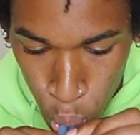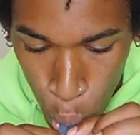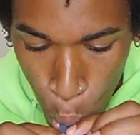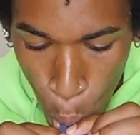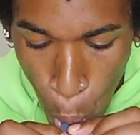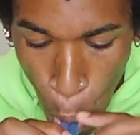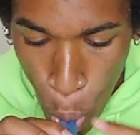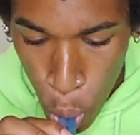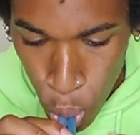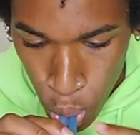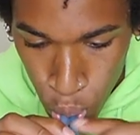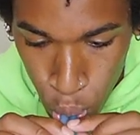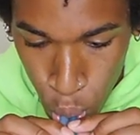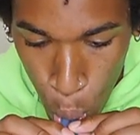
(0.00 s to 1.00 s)

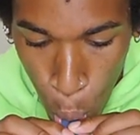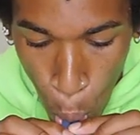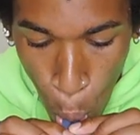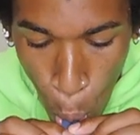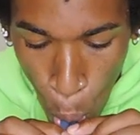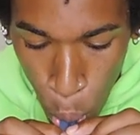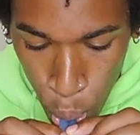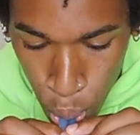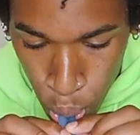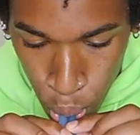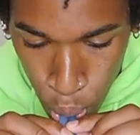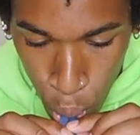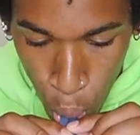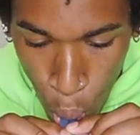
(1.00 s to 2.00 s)

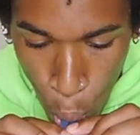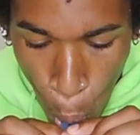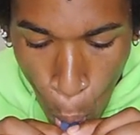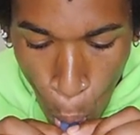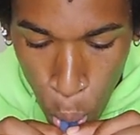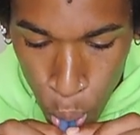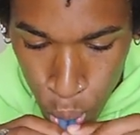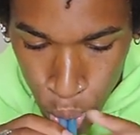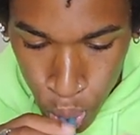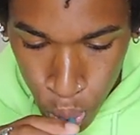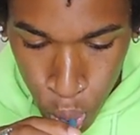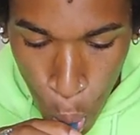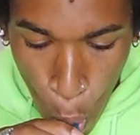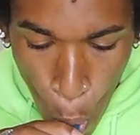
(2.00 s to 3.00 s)

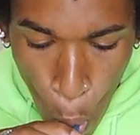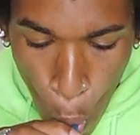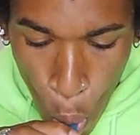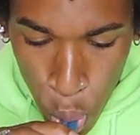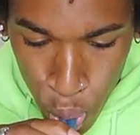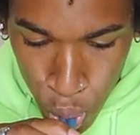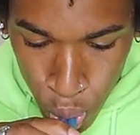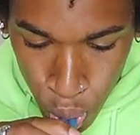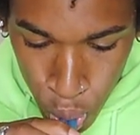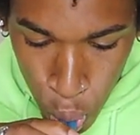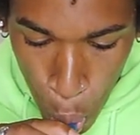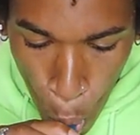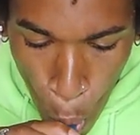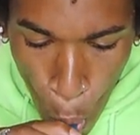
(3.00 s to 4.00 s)

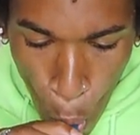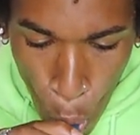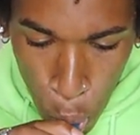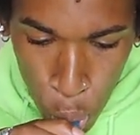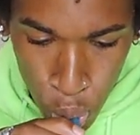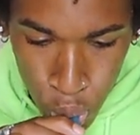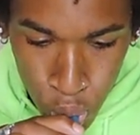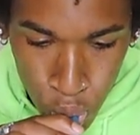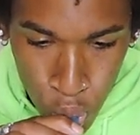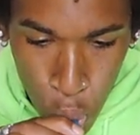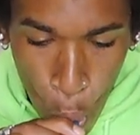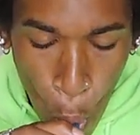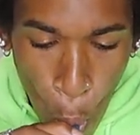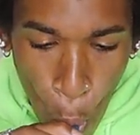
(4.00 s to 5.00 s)

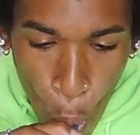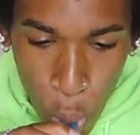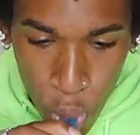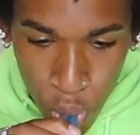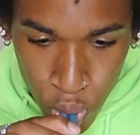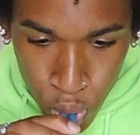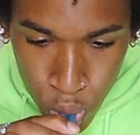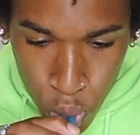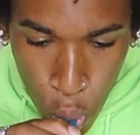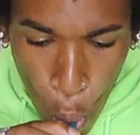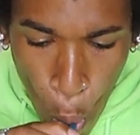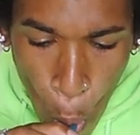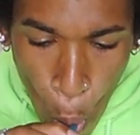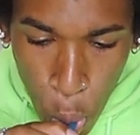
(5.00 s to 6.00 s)
Nobody speaks.